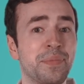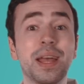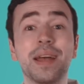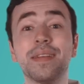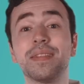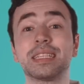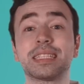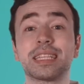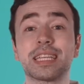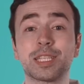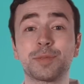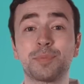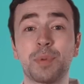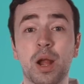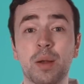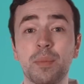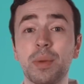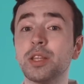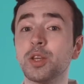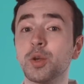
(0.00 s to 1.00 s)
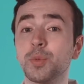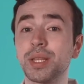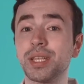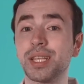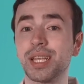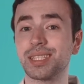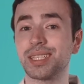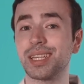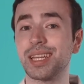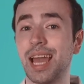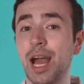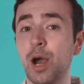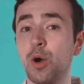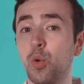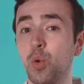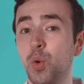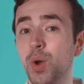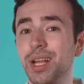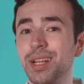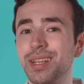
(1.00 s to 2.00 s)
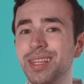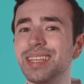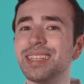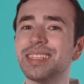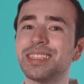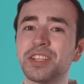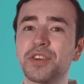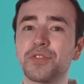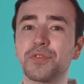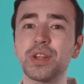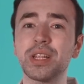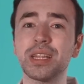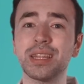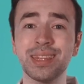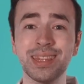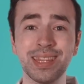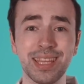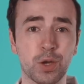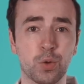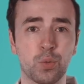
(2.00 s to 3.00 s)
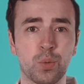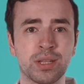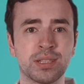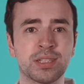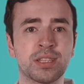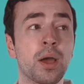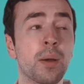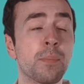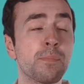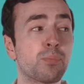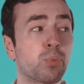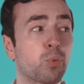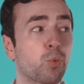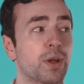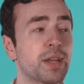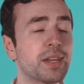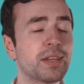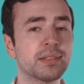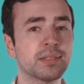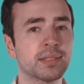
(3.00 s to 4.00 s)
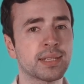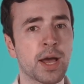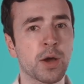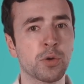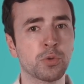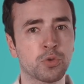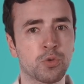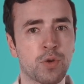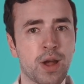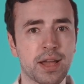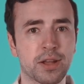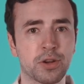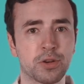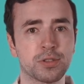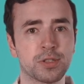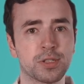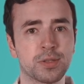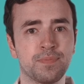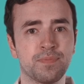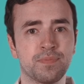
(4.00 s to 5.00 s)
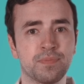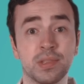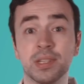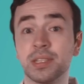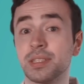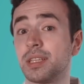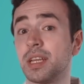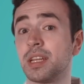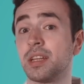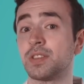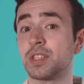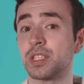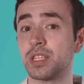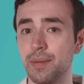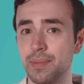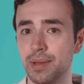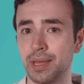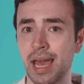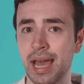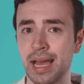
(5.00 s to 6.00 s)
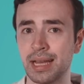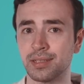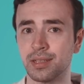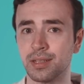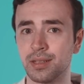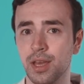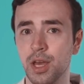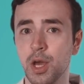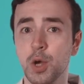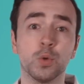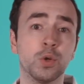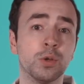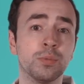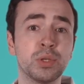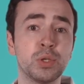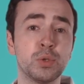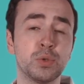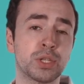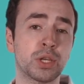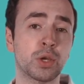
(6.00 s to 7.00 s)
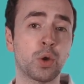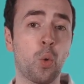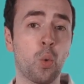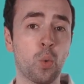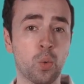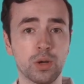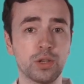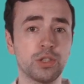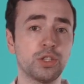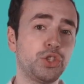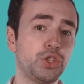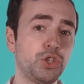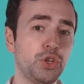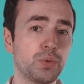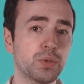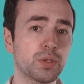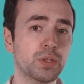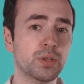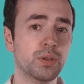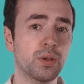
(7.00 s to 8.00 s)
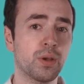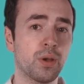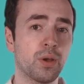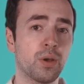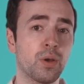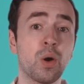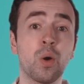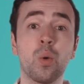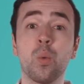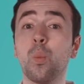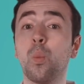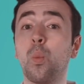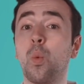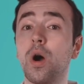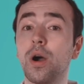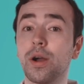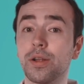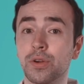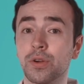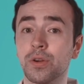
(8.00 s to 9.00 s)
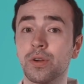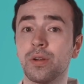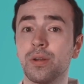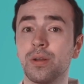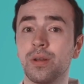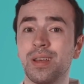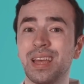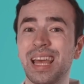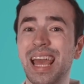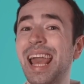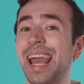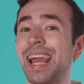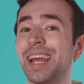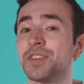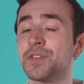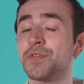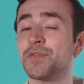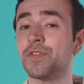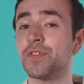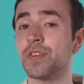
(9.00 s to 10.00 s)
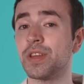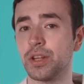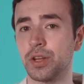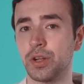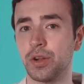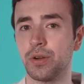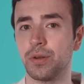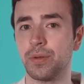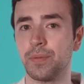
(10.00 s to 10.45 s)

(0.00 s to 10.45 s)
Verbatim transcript: In this experiment, you'll be testing how quickly different liquids break down crackers. Instead of stomach acid, we'll be using orange juice, water, and vinegar.